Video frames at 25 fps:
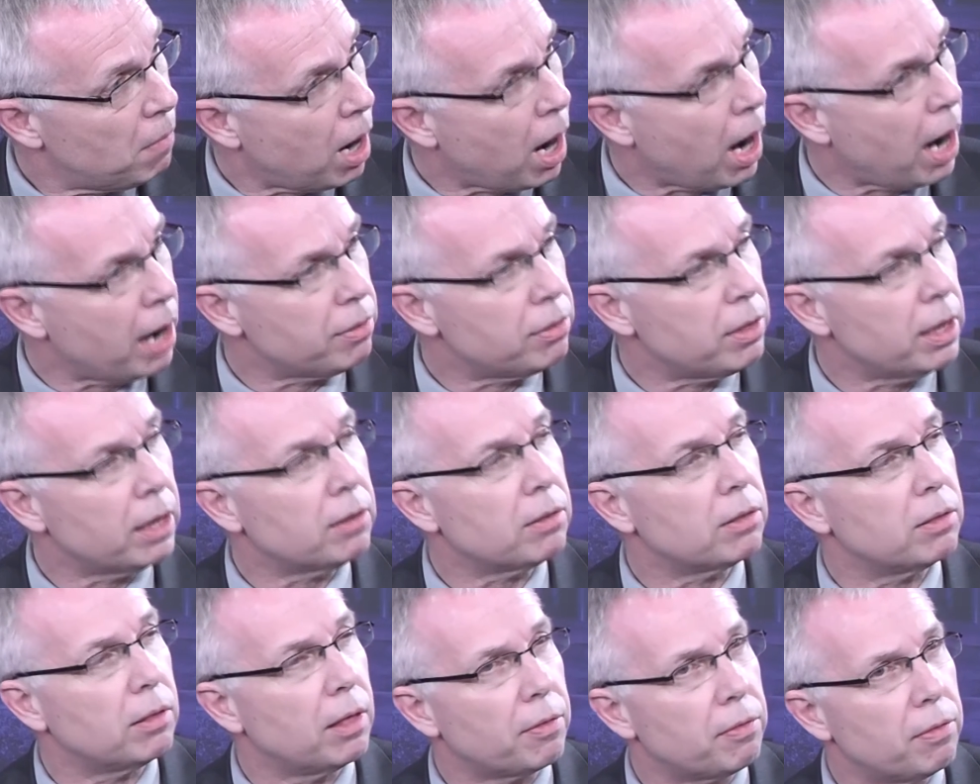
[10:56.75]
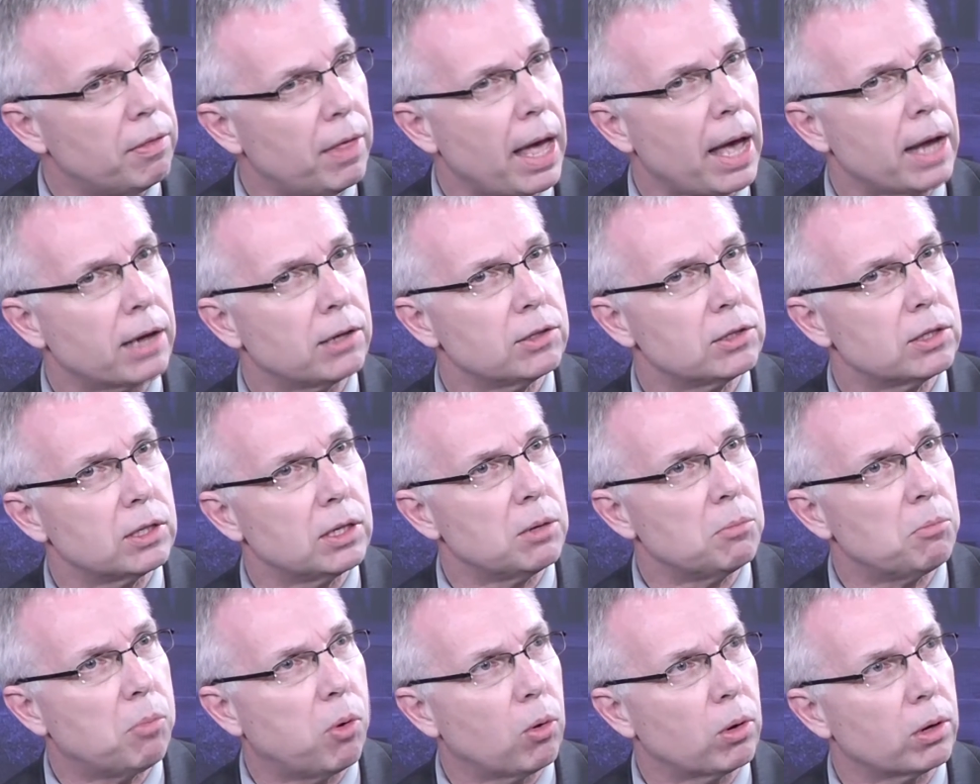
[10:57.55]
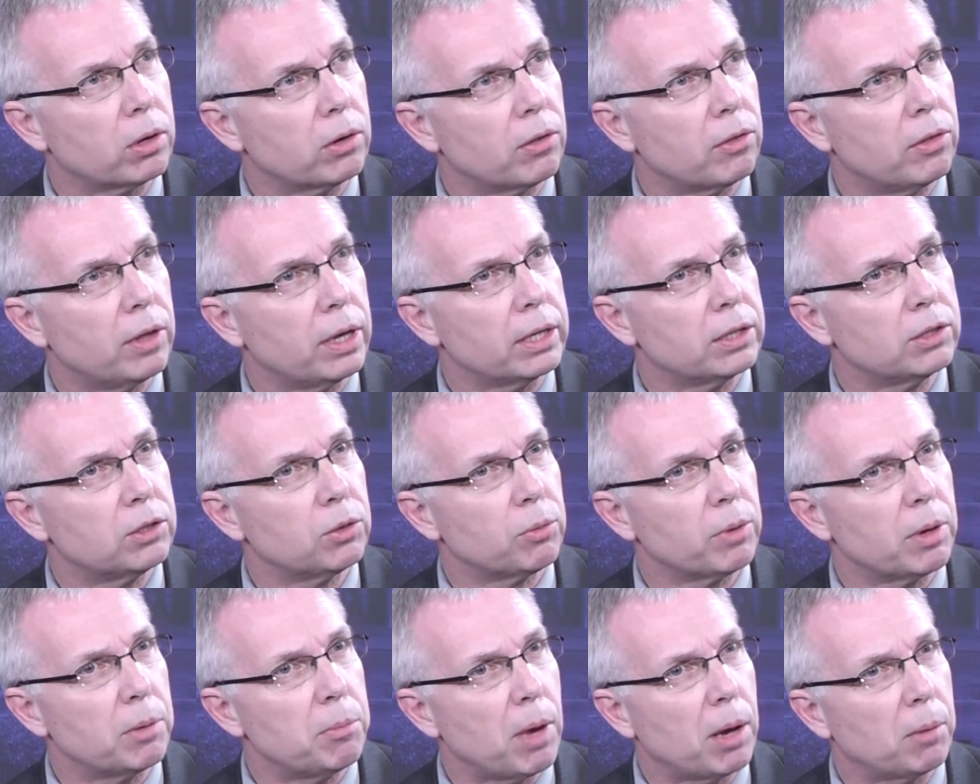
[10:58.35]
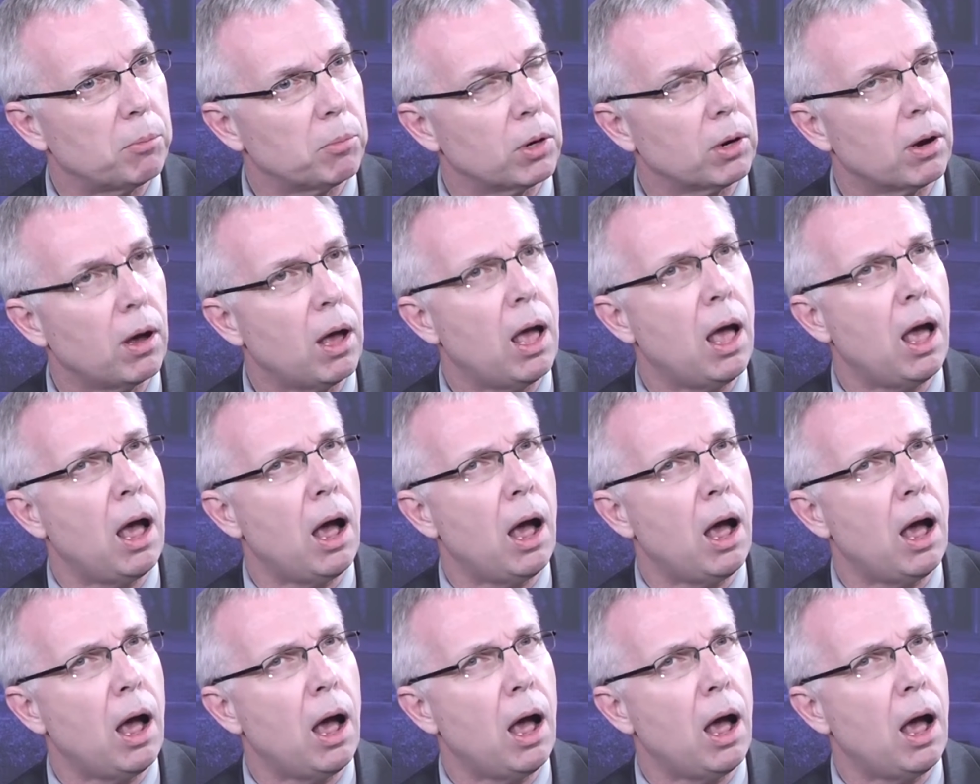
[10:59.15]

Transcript: I think that is an important thing to remember.